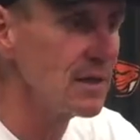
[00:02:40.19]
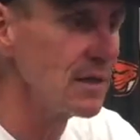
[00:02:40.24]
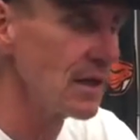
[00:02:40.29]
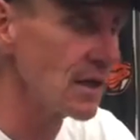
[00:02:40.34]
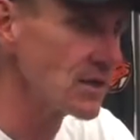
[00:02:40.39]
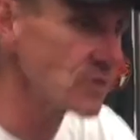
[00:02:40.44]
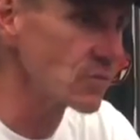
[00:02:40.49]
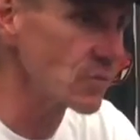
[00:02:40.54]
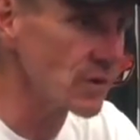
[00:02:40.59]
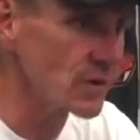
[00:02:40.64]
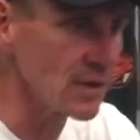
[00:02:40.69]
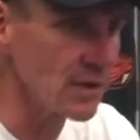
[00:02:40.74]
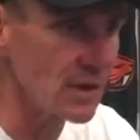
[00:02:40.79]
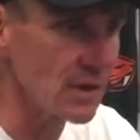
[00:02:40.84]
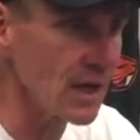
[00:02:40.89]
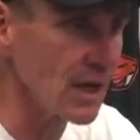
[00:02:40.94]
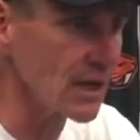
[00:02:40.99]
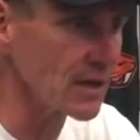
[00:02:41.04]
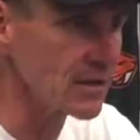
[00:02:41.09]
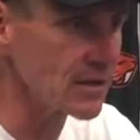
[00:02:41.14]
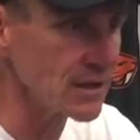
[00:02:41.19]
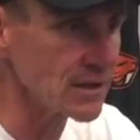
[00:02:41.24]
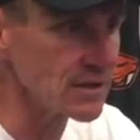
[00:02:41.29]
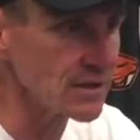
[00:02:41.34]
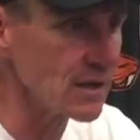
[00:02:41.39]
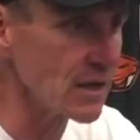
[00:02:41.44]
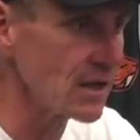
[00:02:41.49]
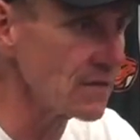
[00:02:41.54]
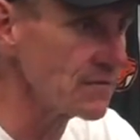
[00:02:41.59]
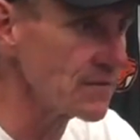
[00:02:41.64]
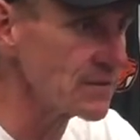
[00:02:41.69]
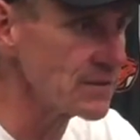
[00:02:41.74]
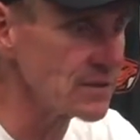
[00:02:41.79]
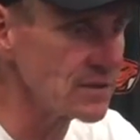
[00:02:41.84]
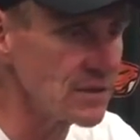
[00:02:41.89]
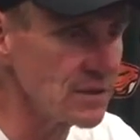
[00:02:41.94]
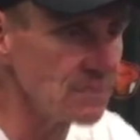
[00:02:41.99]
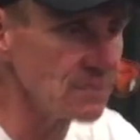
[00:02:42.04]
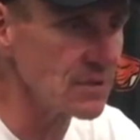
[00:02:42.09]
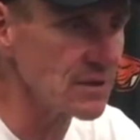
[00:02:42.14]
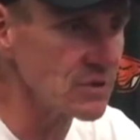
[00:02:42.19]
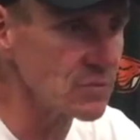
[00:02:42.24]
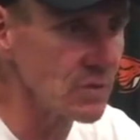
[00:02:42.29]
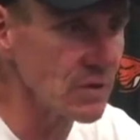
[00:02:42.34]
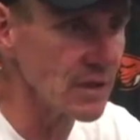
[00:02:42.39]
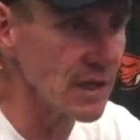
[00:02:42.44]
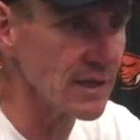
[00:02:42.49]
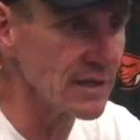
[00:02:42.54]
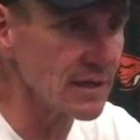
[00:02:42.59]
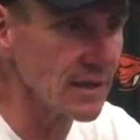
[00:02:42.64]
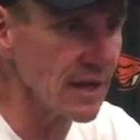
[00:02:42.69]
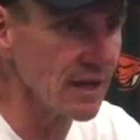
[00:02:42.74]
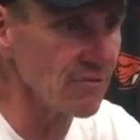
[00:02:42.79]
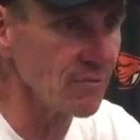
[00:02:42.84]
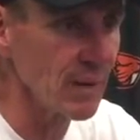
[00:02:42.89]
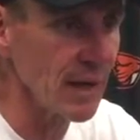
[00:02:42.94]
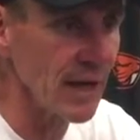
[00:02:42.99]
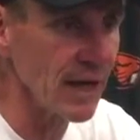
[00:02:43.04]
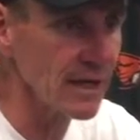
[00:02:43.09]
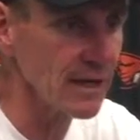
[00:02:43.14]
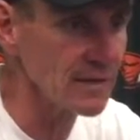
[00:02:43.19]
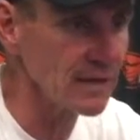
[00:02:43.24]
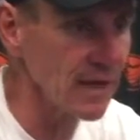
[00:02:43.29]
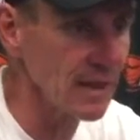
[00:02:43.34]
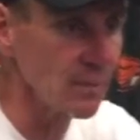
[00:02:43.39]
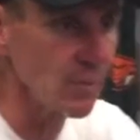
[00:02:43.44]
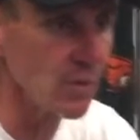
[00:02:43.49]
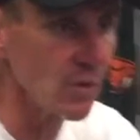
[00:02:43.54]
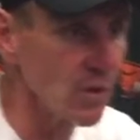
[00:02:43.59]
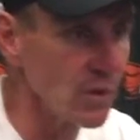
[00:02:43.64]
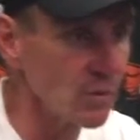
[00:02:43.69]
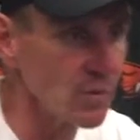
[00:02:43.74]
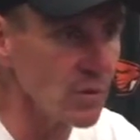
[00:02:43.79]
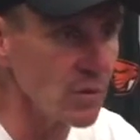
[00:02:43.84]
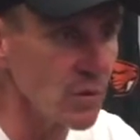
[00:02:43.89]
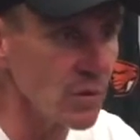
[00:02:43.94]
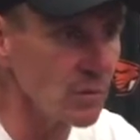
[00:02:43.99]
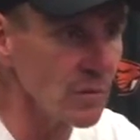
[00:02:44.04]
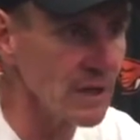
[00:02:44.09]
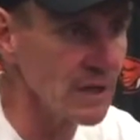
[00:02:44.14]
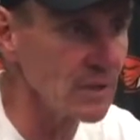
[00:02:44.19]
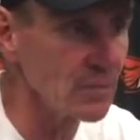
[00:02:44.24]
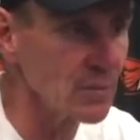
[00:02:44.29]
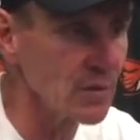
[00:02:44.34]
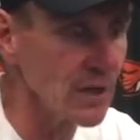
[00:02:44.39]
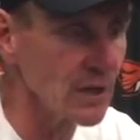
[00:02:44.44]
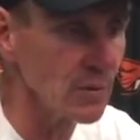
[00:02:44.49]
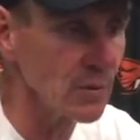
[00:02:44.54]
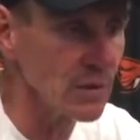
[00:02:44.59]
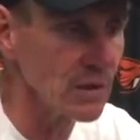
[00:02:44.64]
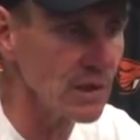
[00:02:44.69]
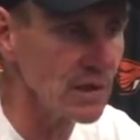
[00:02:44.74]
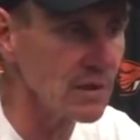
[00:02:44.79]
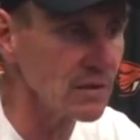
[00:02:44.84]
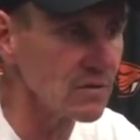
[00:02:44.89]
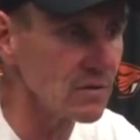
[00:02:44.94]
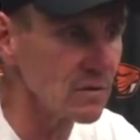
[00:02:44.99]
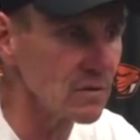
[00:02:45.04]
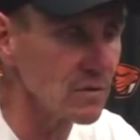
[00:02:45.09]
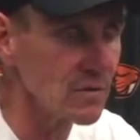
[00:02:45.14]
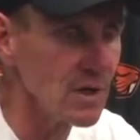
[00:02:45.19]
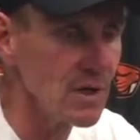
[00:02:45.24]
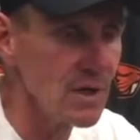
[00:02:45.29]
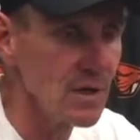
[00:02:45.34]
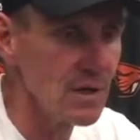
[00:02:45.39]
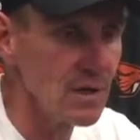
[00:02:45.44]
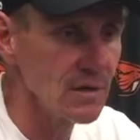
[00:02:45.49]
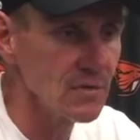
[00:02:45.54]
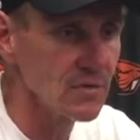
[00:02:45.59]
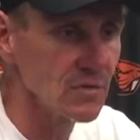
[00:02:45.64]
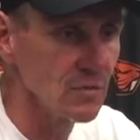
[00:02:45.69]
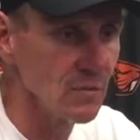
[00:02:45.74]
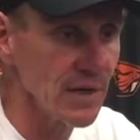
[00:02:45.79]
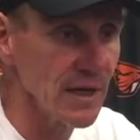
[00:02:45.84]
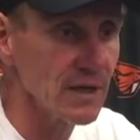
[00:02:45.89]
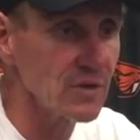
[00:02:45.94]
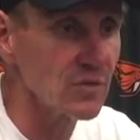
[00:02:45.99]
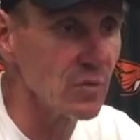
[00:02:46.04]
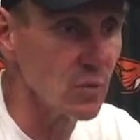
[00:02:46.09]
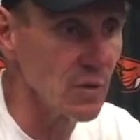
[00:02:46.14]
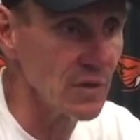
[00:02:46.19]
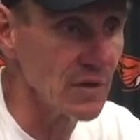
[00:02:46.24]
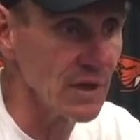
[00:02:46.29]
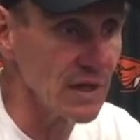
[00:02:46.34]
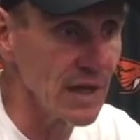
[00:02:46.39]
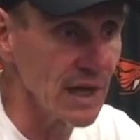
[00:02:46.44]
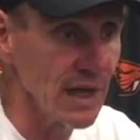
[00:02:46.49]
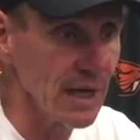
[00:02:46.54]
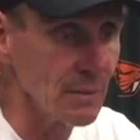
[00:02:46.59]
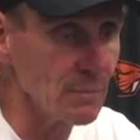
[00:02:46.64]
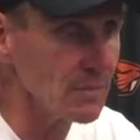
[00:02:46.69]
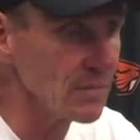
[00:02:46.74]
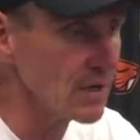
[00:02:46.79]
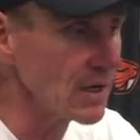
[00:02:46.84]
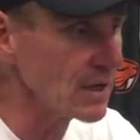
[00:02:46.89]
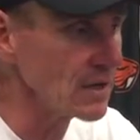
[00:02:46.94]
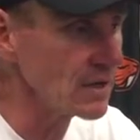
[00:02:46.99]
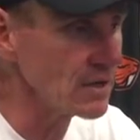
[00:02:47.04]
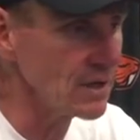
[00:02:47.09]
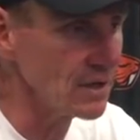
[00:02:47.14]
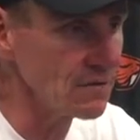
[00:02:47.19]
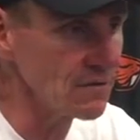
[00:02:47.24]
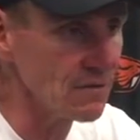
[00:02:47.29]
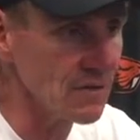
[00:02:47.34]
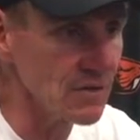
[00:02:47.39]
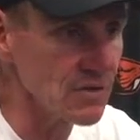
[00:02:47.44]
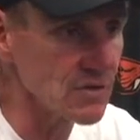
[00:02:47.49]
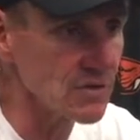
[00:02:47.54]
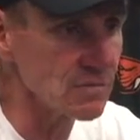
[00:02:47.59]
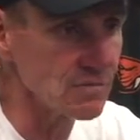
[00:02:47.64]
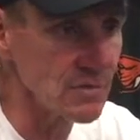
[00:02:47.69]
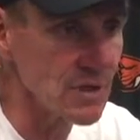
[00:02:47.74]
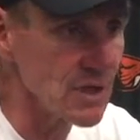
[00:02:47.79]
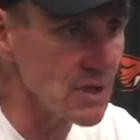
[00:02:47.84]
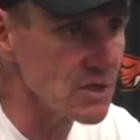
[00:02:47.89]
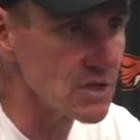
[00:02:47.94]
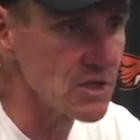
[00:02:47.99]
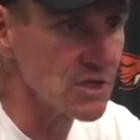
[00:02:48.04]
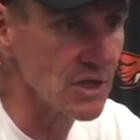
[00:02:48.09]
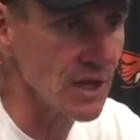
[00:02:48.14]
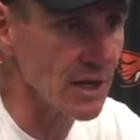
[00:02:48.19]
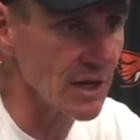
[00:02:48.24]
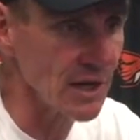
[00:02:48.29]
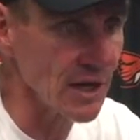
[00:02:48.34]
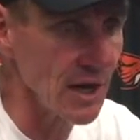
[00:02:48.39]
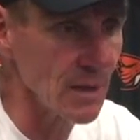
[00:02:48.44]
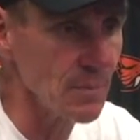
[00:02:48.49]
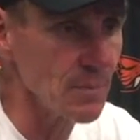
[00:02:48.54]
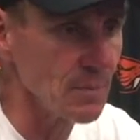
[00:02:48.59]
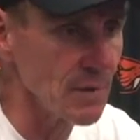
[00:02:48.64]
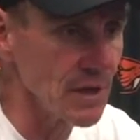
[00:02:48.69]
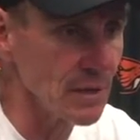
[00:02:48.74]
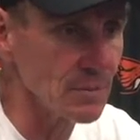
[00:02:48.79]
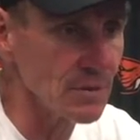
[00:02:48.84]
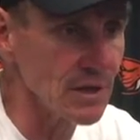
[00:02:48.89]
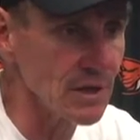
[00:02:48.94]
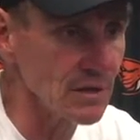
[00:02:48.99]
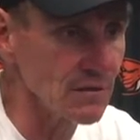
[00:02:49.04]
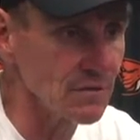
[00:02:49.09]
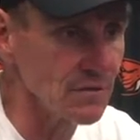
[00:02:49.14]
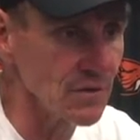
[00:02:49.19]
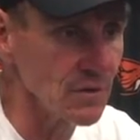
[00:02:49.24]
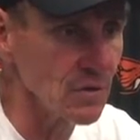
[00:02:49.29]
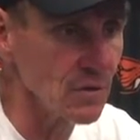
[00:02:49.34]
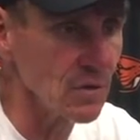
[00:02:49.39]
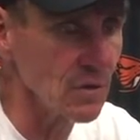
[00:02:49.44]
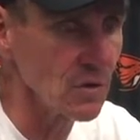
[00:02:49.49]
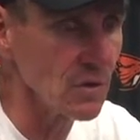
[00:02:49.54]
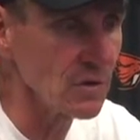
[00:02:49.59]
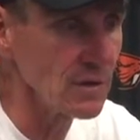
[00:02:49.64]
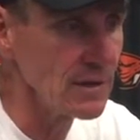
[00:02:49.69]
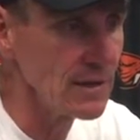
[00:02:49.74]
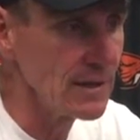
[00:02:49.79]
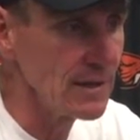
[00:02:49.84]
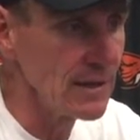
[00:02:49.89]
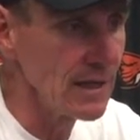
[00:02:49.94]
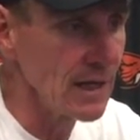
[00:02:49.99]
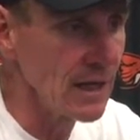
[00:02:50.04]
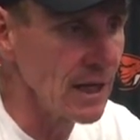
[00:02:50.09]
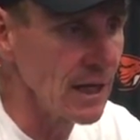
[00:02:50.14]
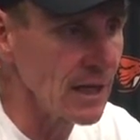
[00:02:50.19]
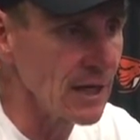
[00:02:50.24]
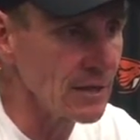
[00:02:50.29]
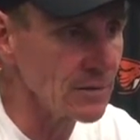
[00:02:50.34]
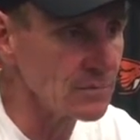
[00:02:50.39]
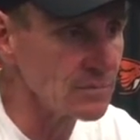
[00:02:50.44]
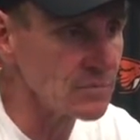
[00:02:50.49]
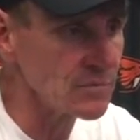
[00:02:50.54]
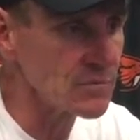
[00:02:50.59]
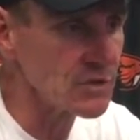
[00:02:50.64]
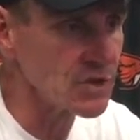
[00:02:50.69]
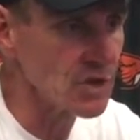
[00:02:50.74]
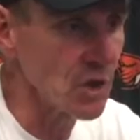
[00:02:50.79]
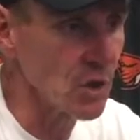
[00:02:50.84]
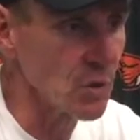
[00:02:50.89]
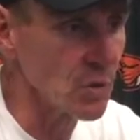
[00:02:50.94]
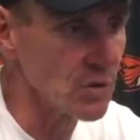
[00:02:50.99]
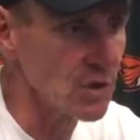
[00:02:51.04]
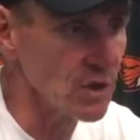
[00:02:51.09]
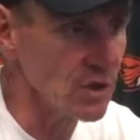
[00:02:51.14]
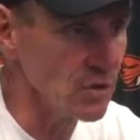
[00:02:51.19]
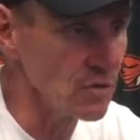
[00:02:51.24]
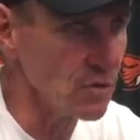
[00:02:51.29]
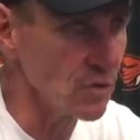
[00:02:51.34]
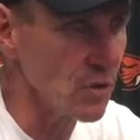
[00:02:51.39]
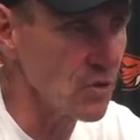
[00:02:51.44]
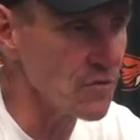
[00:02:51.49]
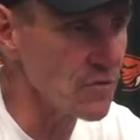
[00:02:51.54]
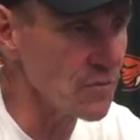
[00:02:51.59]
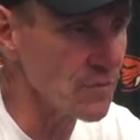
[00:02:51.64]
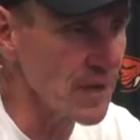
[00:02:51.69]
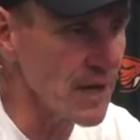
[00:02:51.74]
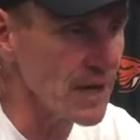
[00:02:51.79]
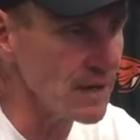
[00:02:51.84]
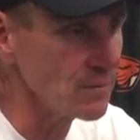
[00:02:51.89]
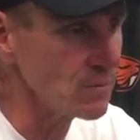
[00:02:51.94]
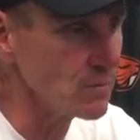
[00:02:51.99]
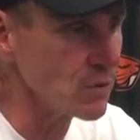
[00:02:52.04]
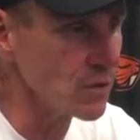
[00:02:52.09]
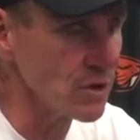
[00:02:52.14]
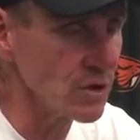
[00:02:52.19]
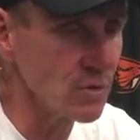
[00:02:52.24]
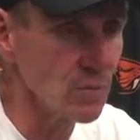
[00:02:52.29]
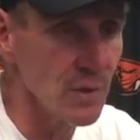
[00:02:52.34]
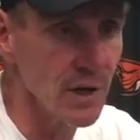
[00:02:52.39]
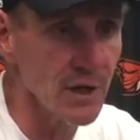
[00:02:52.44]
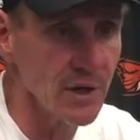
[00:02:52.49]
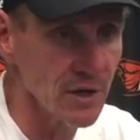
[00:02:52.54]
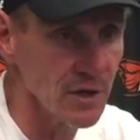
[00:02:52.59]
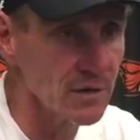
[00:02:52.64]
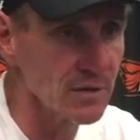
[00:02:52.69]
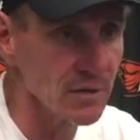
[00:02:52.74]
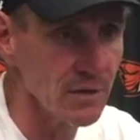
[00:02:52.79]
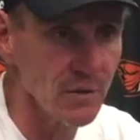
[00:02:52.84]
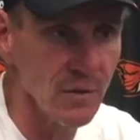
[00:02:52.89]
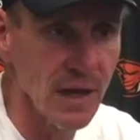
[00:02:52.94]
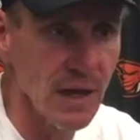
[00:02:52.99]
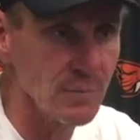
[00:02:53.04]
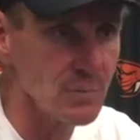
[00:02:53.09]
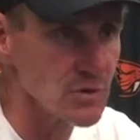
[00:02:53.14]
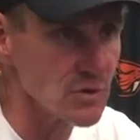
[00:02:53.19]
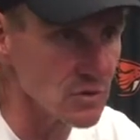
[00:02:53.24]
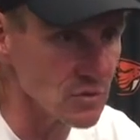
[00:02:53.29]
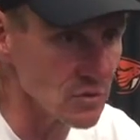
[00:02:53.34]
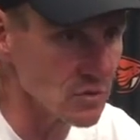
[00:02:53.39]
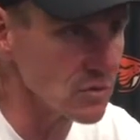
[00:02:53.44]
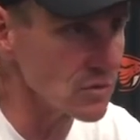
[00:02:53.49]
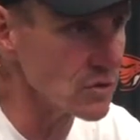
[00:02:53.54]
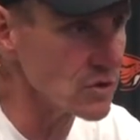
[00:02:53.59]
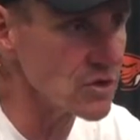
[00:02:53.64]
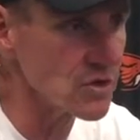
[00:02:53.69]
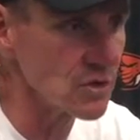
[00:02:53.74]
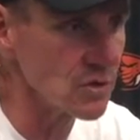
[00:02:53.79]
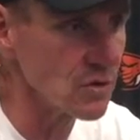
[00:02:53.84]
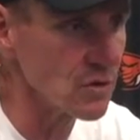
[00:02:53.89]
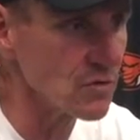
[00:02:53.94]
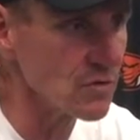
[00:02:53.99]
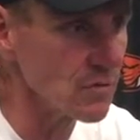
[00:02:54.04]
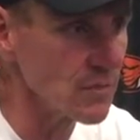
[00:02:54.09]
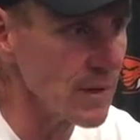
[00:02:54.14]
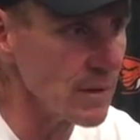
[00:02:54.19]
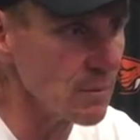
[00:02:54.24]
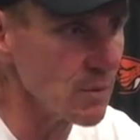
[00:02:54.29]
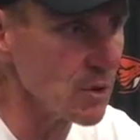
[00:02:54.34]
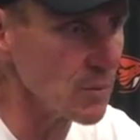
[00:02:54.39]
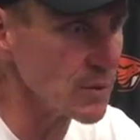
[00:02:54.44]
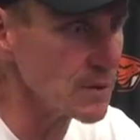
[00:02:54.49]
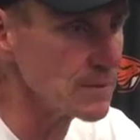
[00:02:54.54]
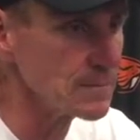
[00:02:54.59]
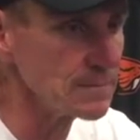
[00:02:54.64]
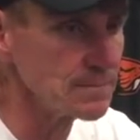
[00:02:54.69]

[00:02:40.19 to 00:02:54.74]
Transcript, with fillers: Yes, we did a lot of things on offense and defense we'd like to have back at that point, but we made the play we needed to, to make to win the game. And the defense studded up, made him kick a field goal. Uh, so can you grow from that? Boy, you better. You absolutely should grow from that one.